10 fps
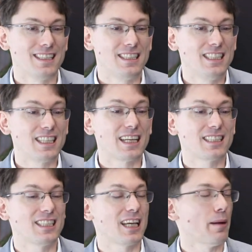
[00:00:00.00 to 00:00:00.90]

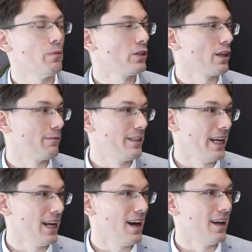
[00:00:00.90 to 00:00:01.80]
gigantic amount of
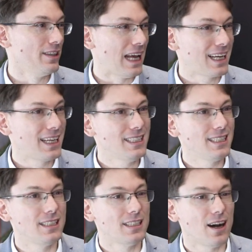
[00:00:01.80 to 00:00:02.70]
data, at
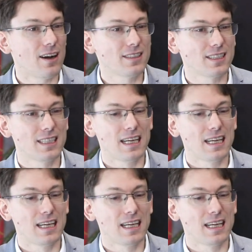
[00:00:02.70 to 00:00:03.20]
least not